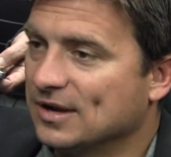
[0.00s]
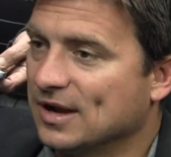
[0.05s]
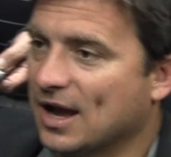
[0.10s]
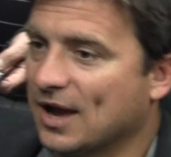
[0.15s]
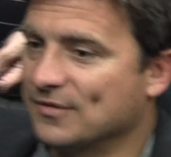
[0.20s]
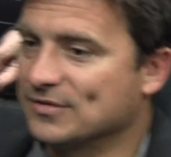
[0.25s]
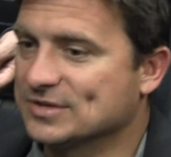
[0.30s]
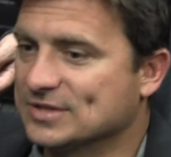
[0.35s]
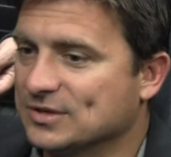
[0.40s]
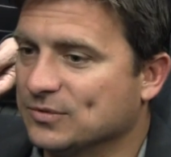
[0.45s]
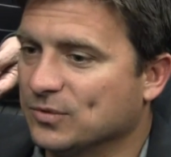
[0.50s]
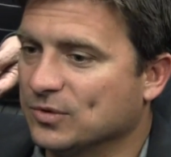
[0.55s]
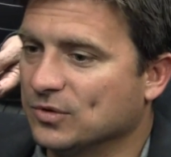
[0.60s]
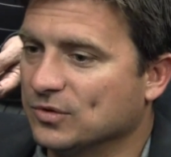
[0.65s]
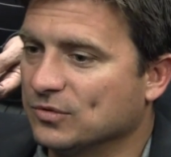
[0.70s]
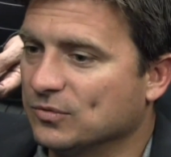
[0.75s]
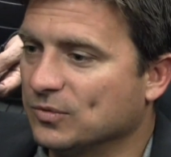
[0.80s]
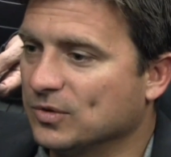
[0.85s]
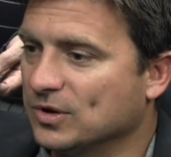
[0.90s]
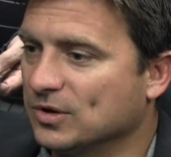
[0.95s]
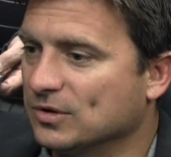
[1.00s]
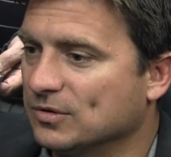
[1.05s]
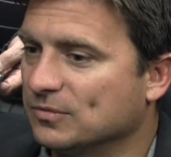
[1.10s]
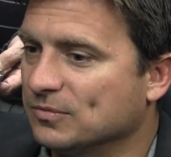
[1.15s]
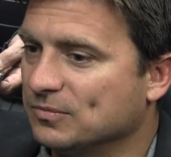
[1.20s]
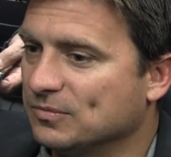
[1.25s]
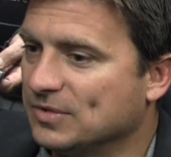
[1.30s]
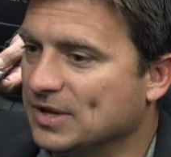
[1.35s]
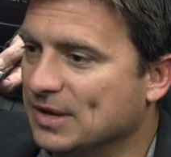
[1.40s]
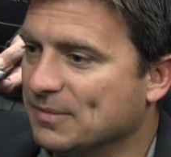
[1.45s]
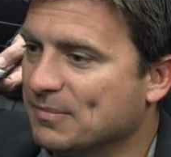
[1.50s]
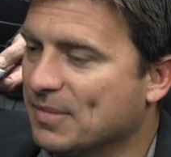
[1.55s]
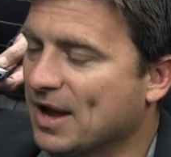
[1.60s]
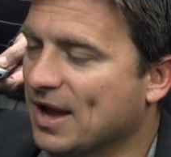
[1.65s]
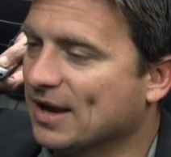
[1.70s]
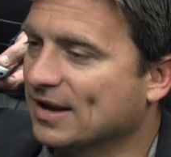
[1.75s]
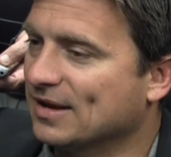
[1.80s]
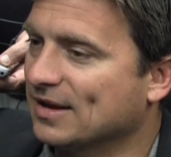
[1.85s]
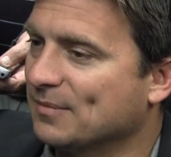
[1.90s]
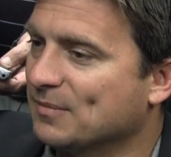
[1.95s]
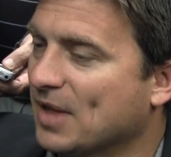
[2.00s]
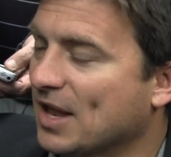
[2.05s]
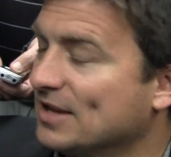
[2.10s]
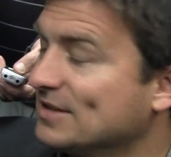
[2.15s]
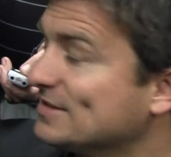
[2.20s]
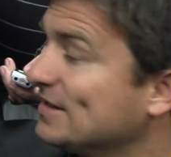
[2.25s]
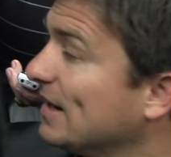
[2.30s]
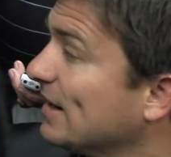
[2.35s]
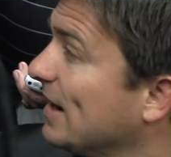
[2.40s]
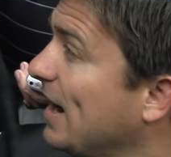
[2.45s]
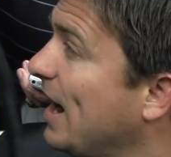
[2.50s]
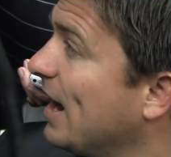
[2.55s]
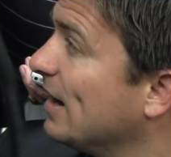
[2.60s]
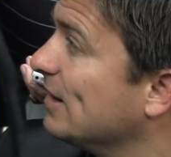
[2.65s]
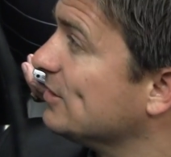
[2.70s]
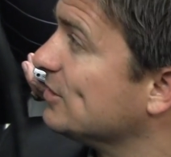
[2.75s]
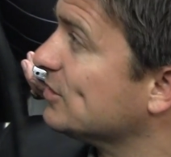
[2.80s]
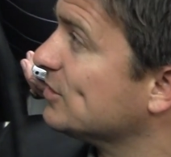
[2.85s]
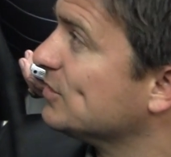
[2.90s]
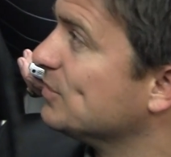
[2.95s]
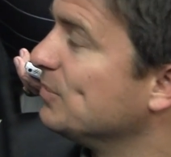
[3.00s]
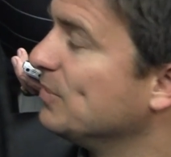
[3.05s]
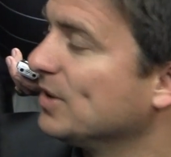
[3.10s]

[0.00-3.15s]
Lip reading: obviously we're going to get back, and I'm not a psychologist,